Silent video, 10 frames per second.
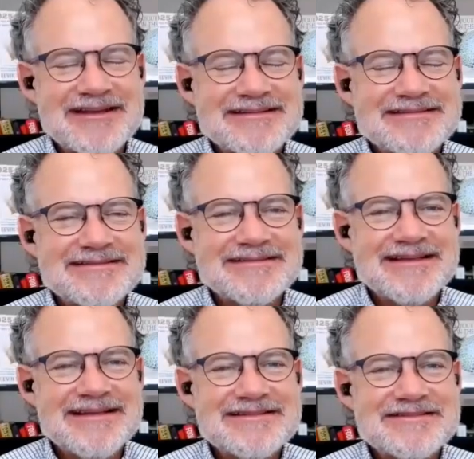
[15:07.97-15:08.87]
Feel stumped
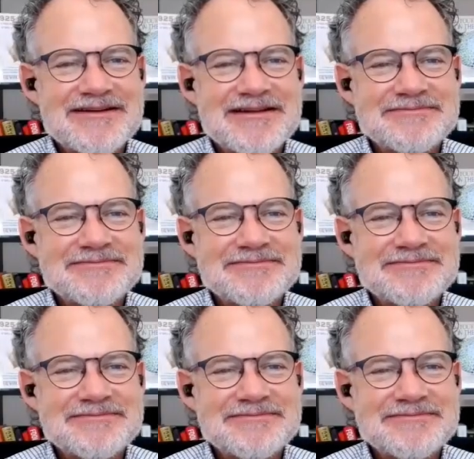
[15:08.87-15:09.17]
at all.